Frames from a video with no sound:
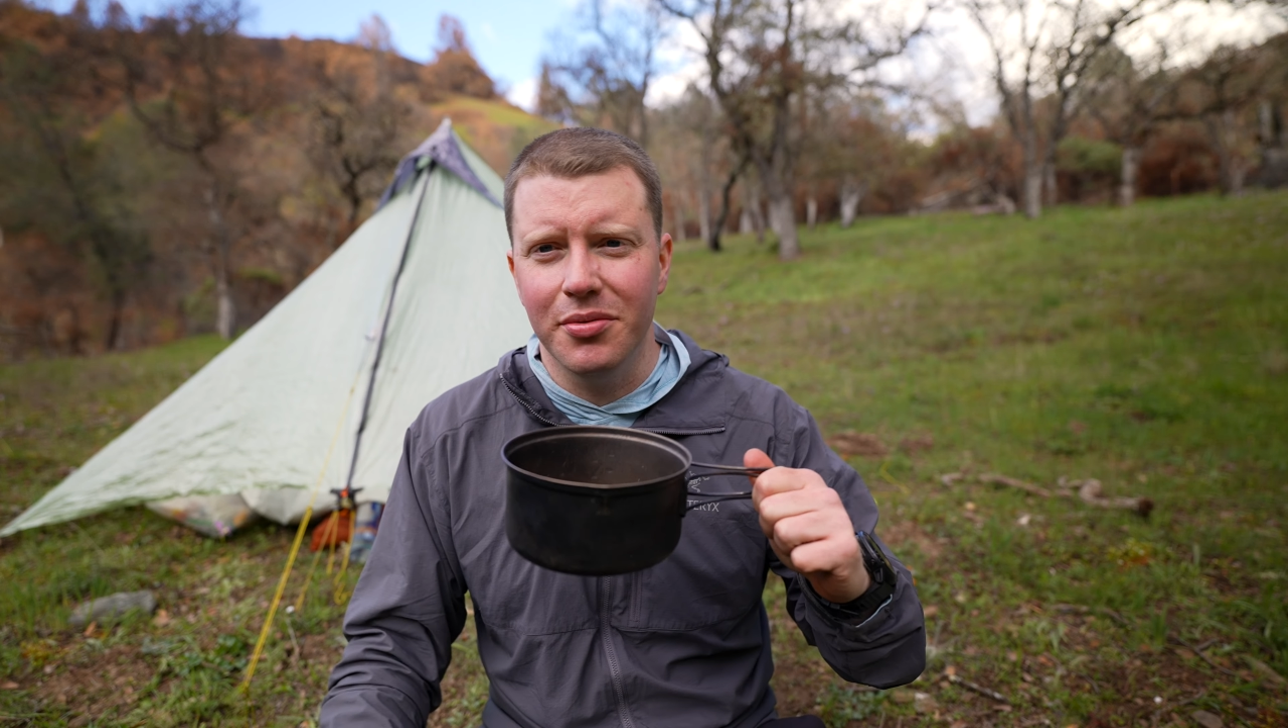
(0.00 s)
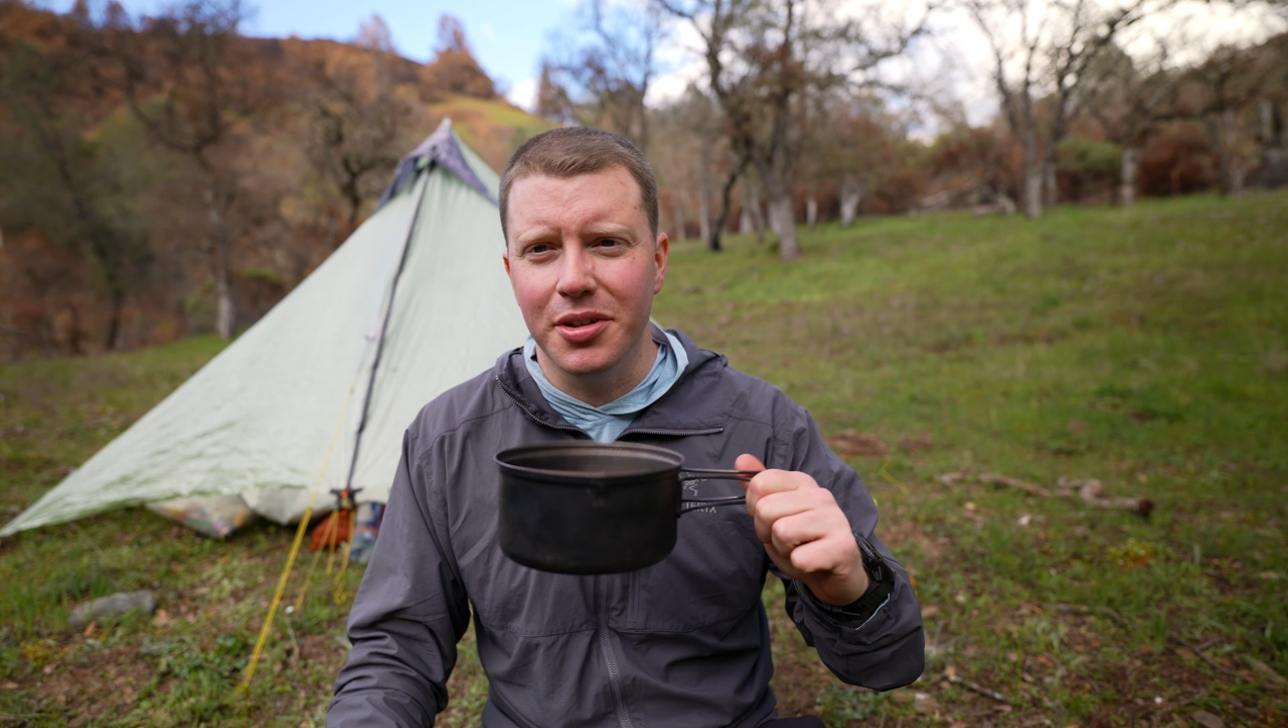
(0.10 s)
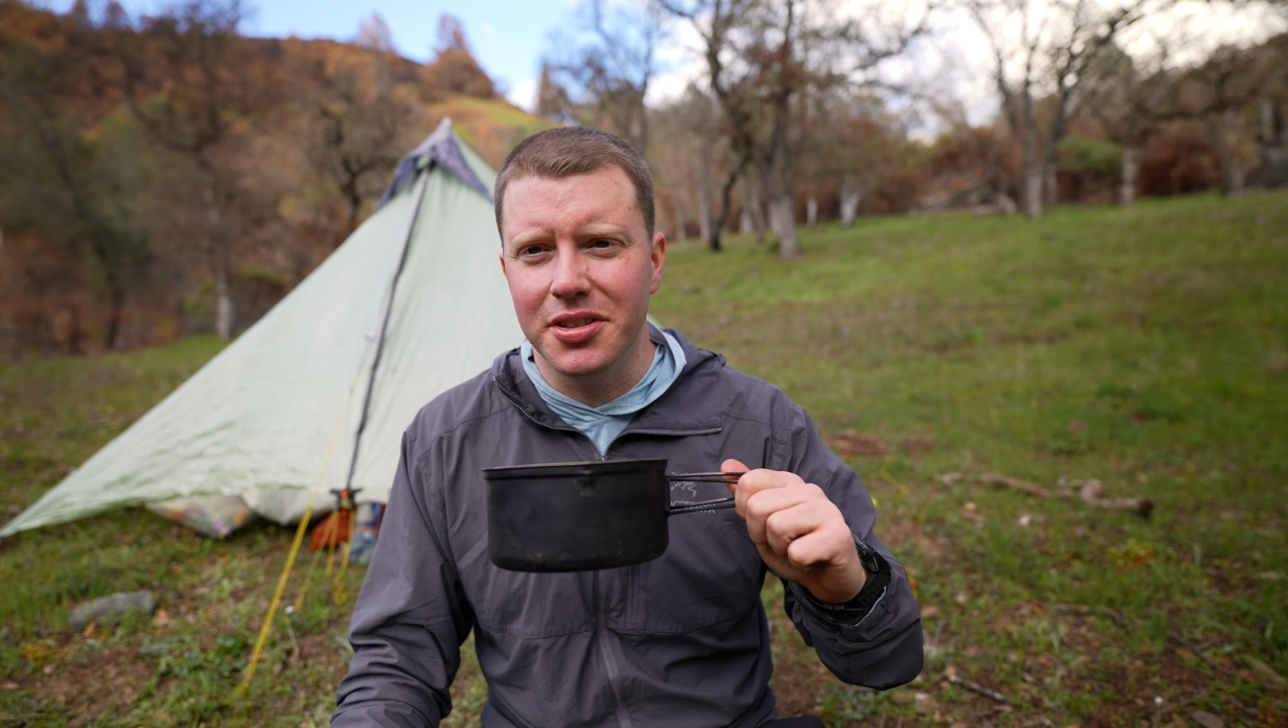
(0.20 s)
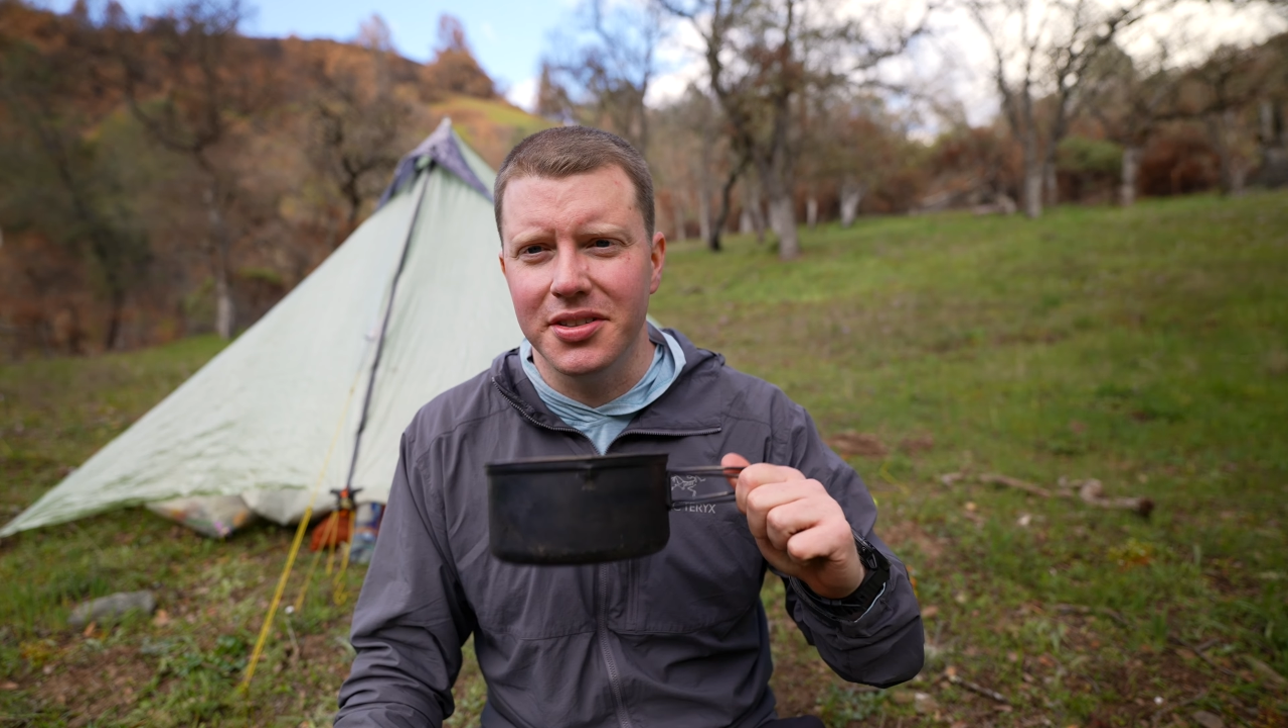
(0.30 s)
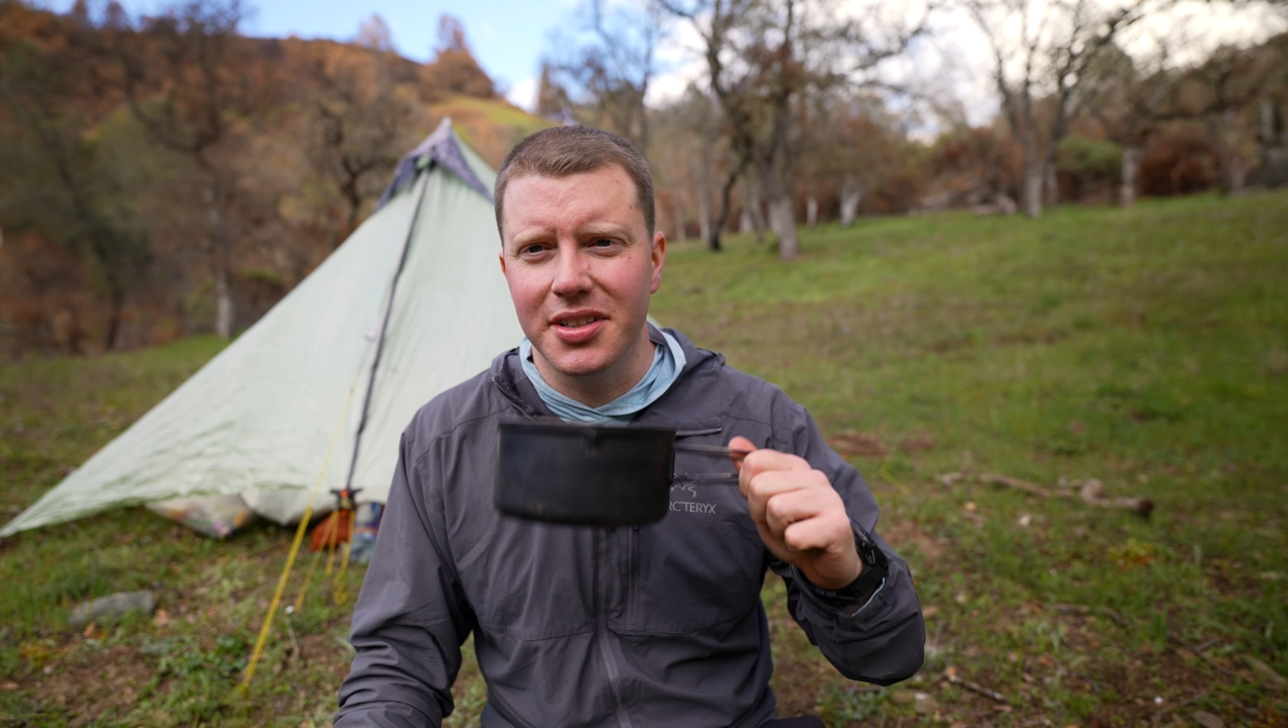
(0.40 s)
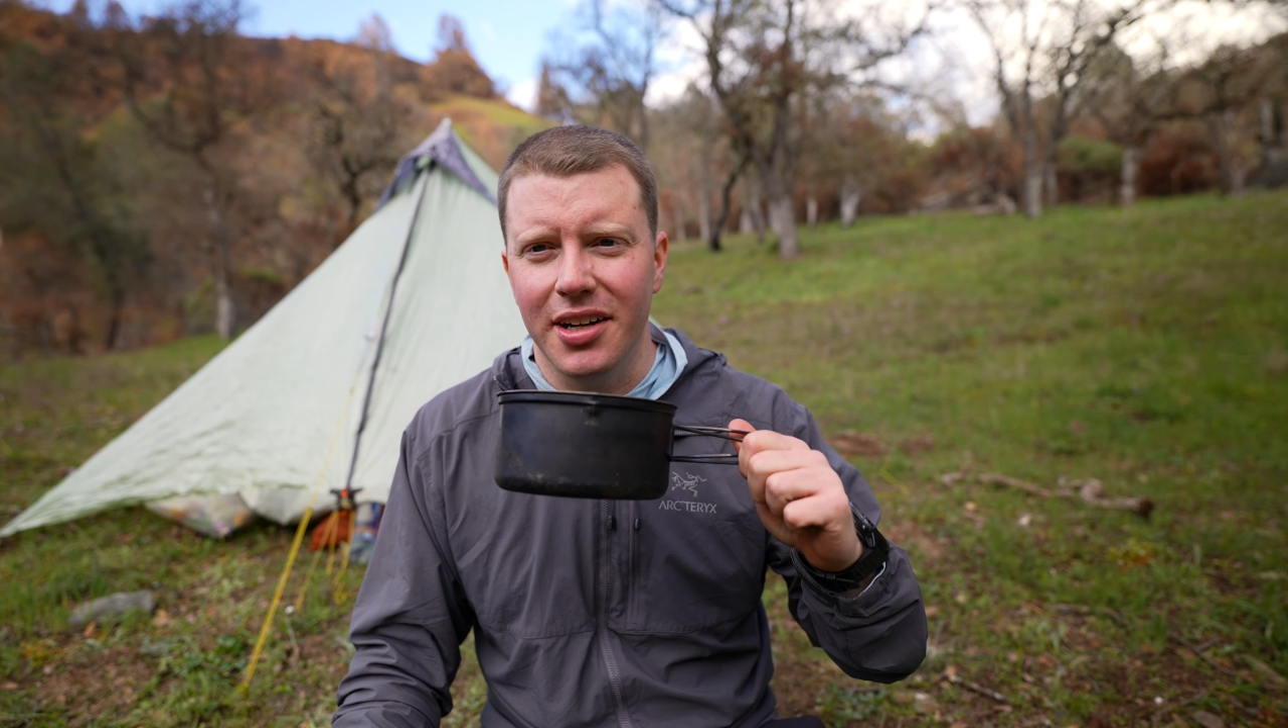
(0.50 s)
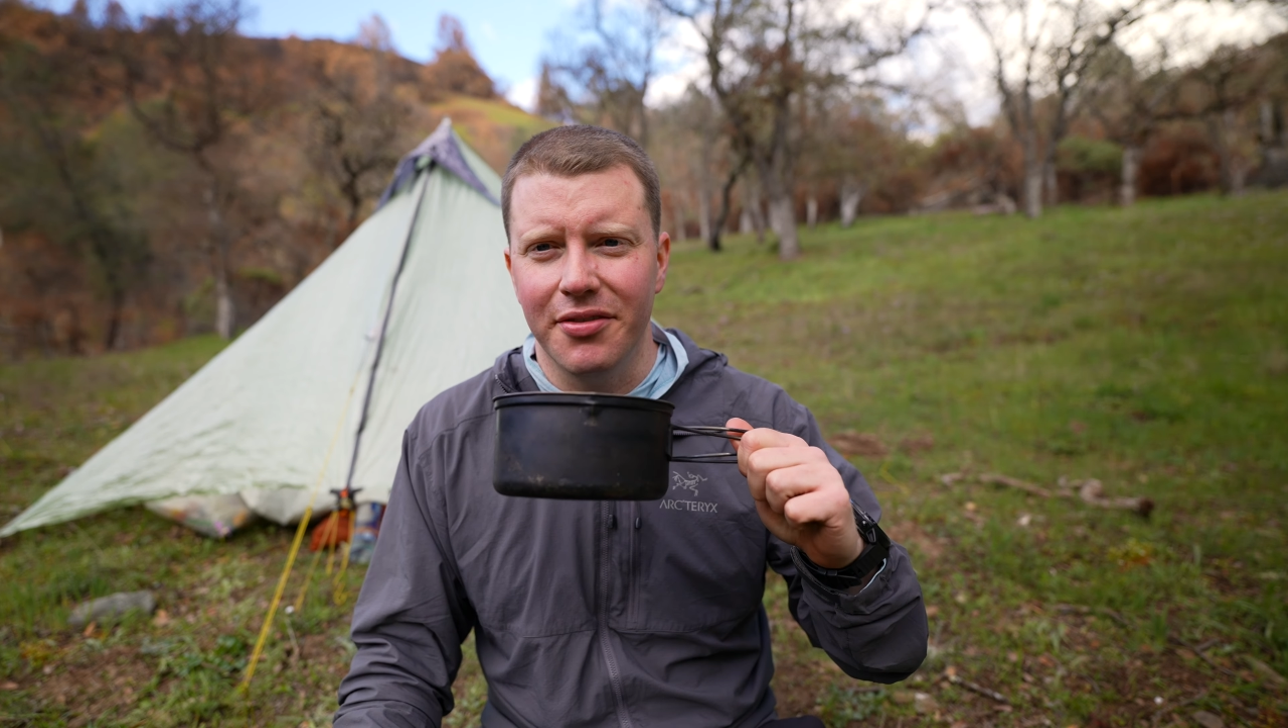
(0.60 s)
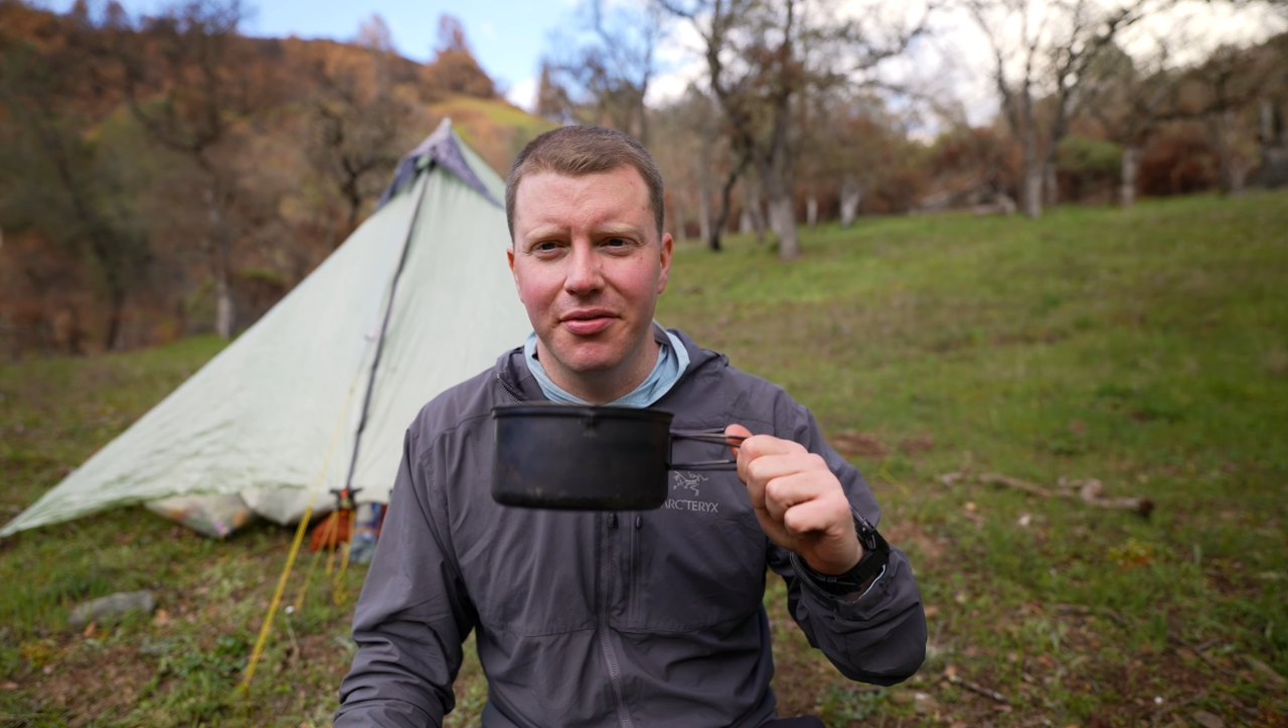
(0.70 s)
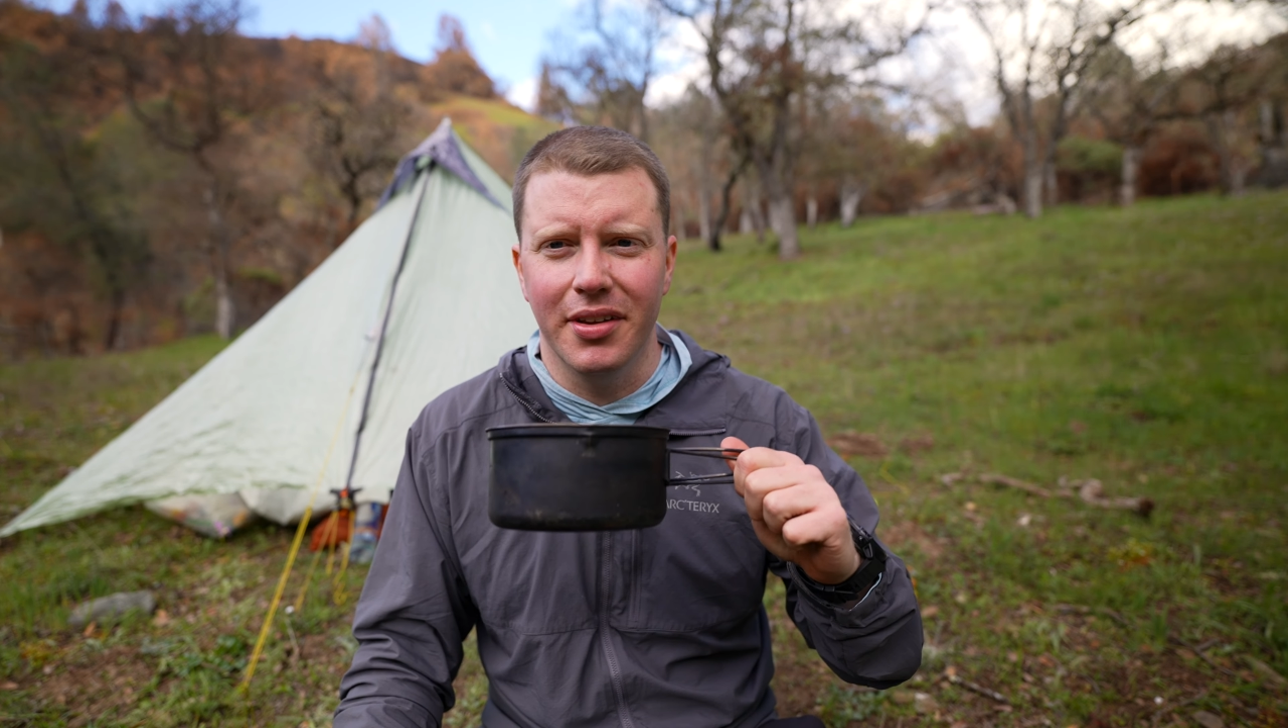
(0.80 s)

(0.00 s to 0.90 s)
which is kind of